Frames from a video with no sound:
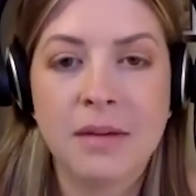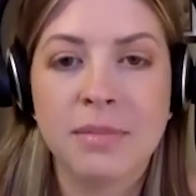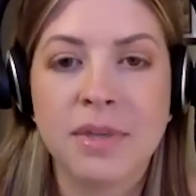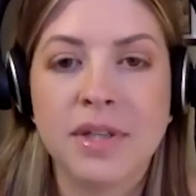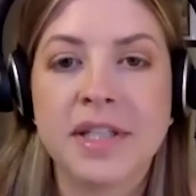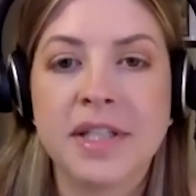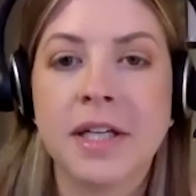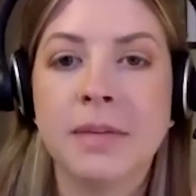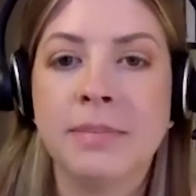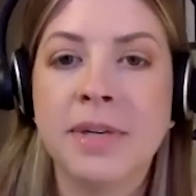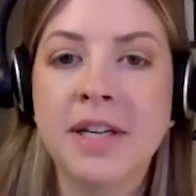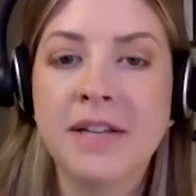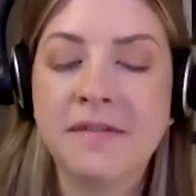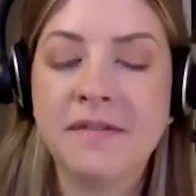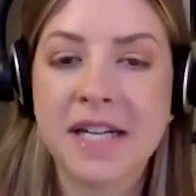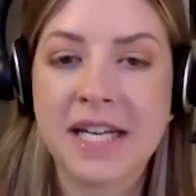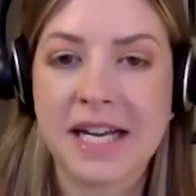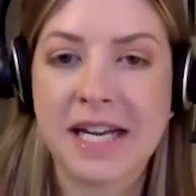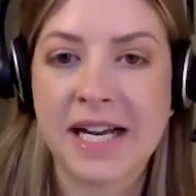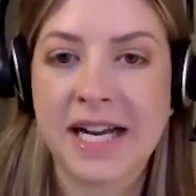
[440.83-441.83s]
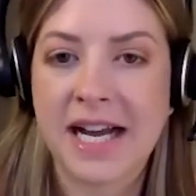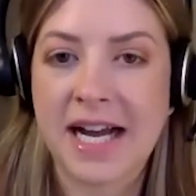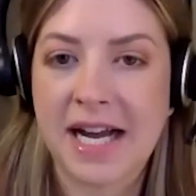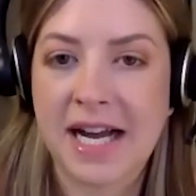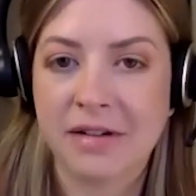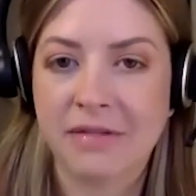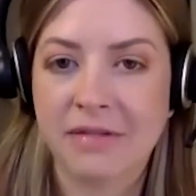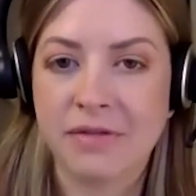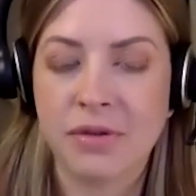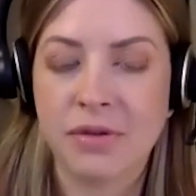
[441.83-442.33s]
But the epiphany I
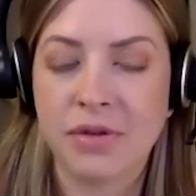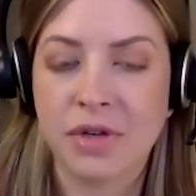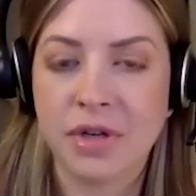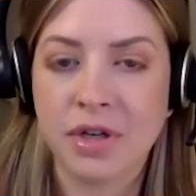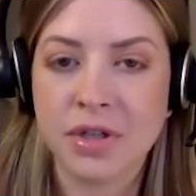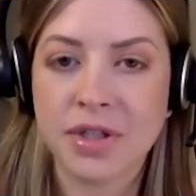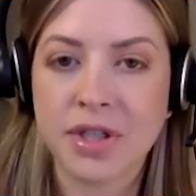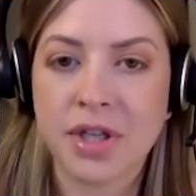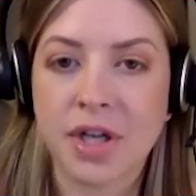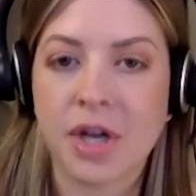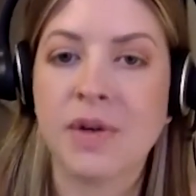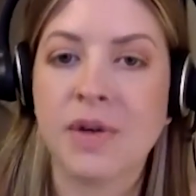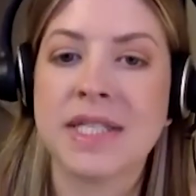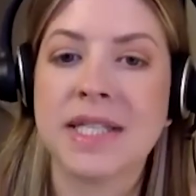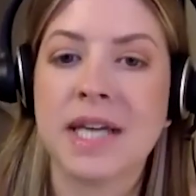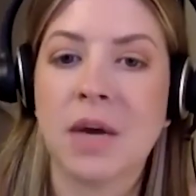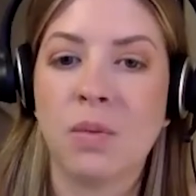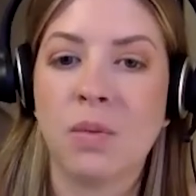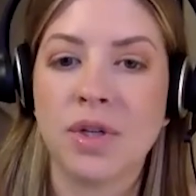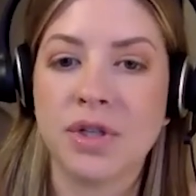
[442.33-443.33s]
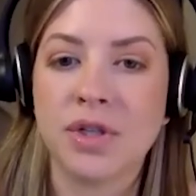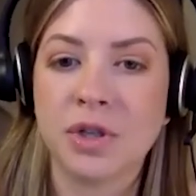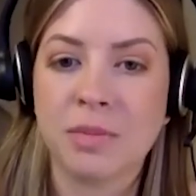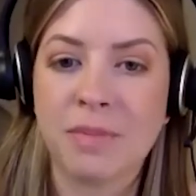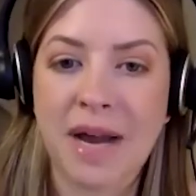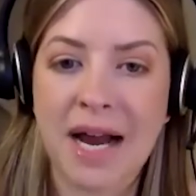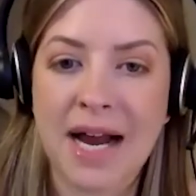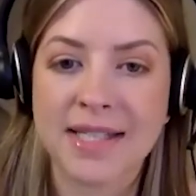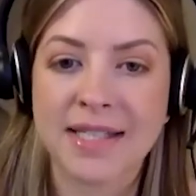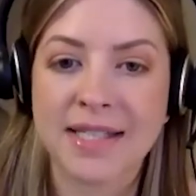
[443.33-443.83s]
had a few years ago is that once your
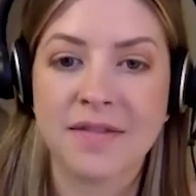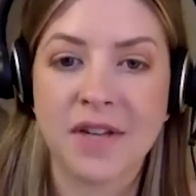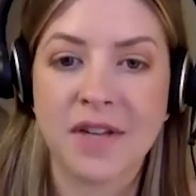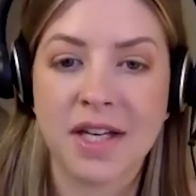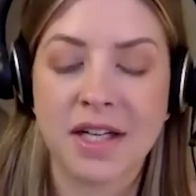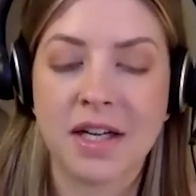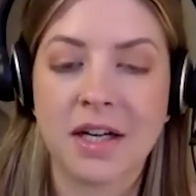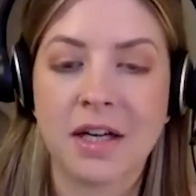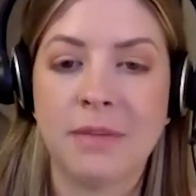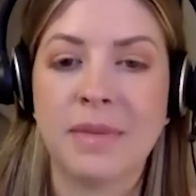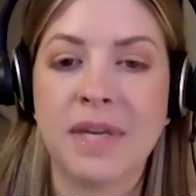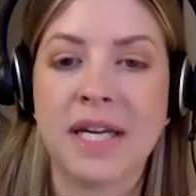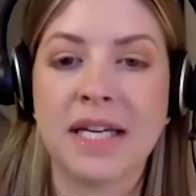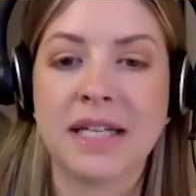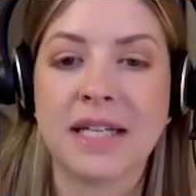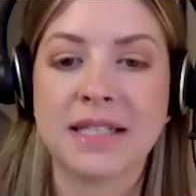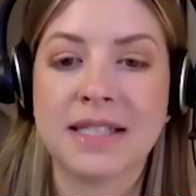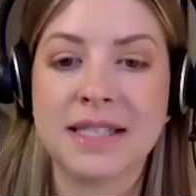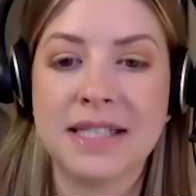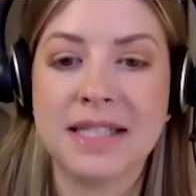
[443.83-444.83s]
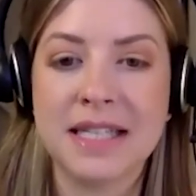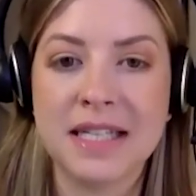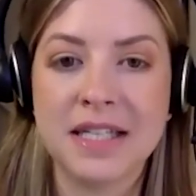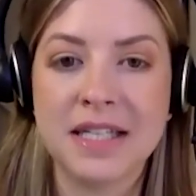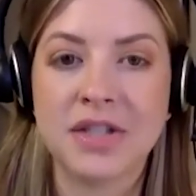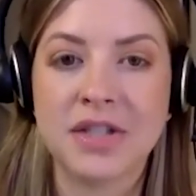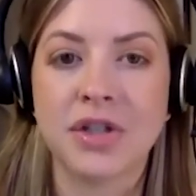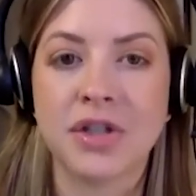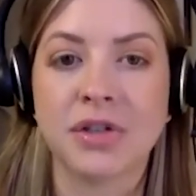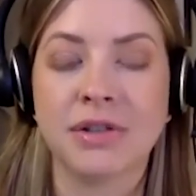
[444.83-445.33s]
passive income
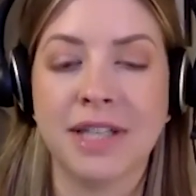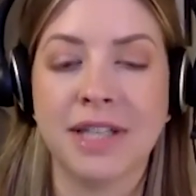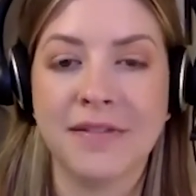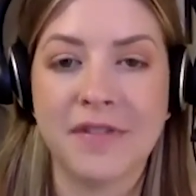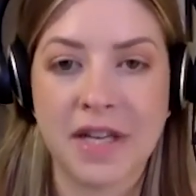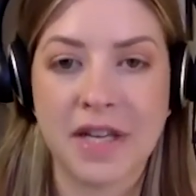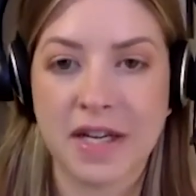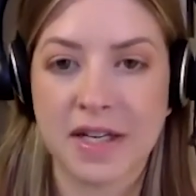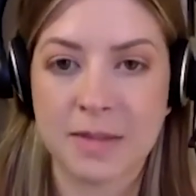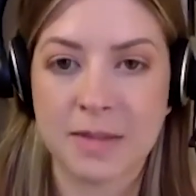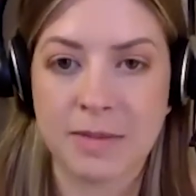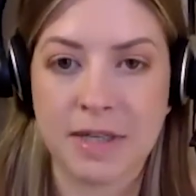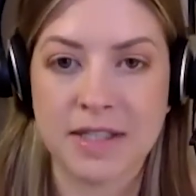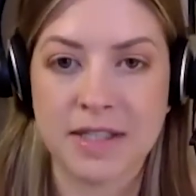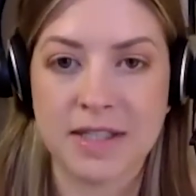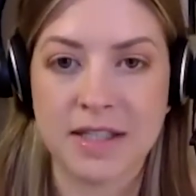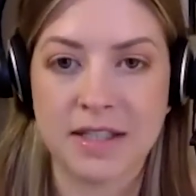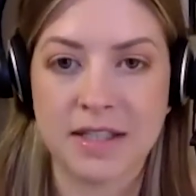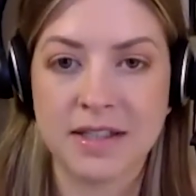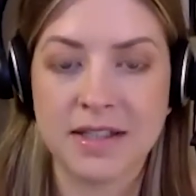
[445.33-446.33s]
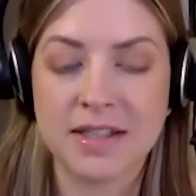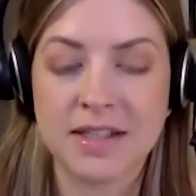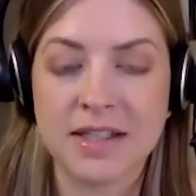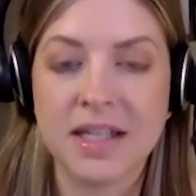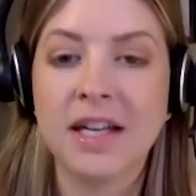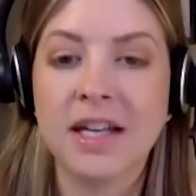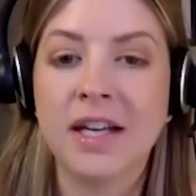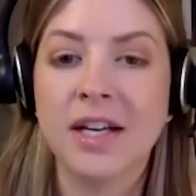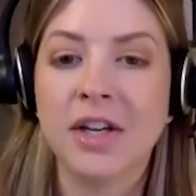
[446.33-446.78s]
exceeds your living expenses,